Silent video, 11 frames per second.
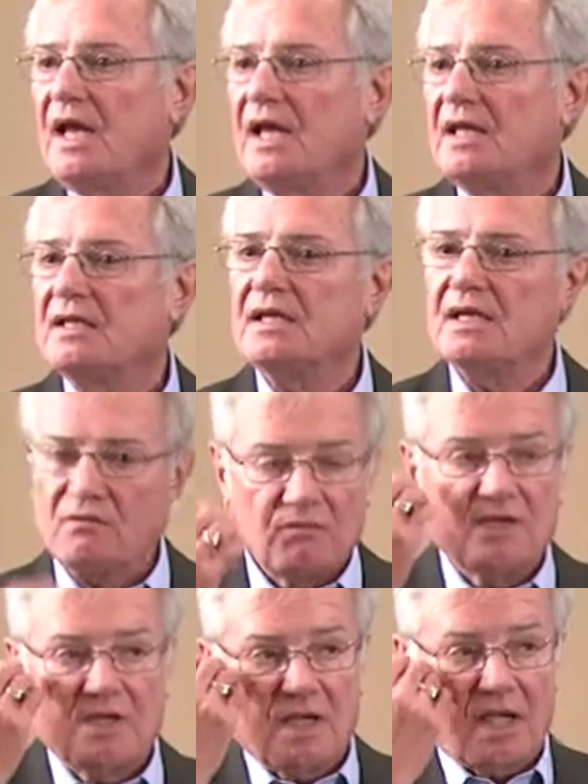And
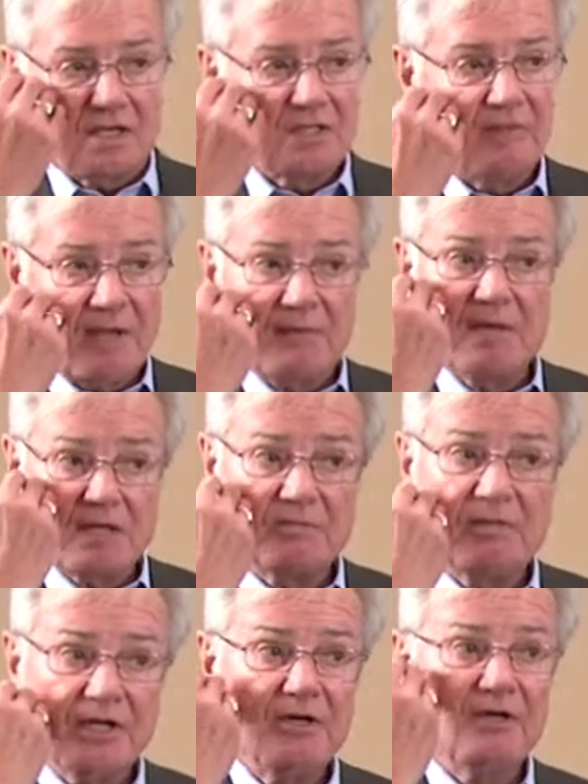as the baby gets
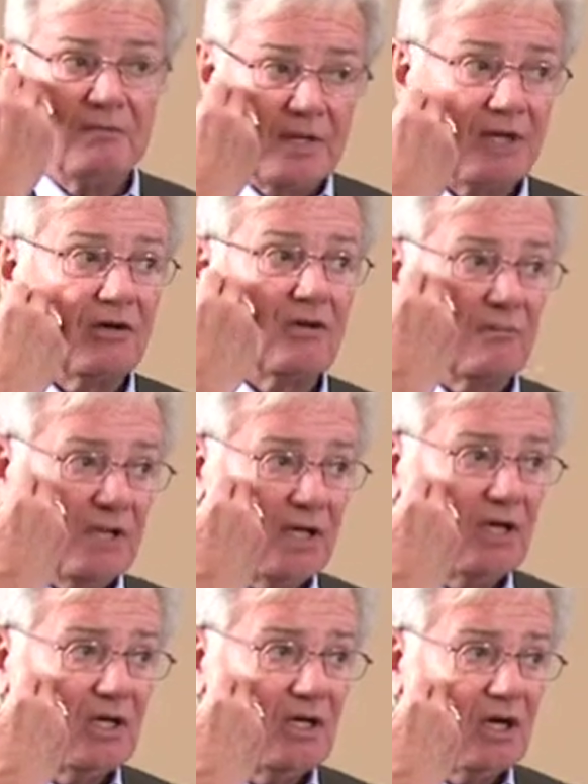bigger and bigger and
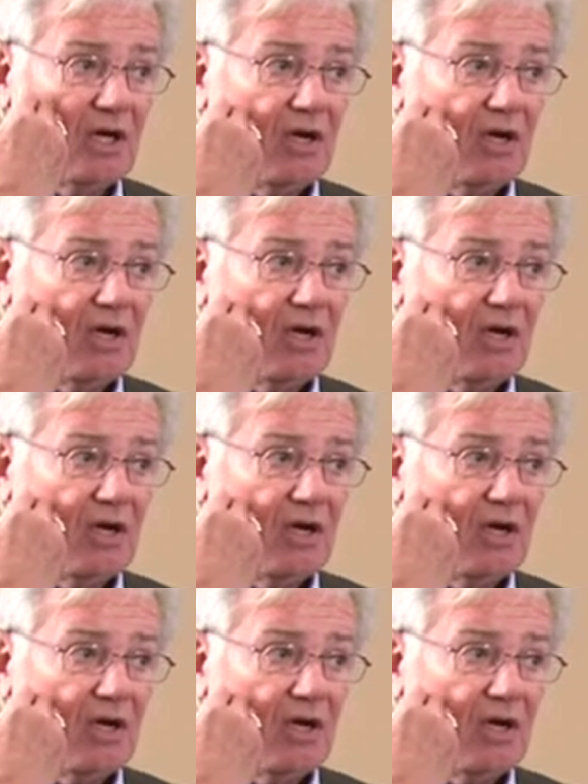bigger,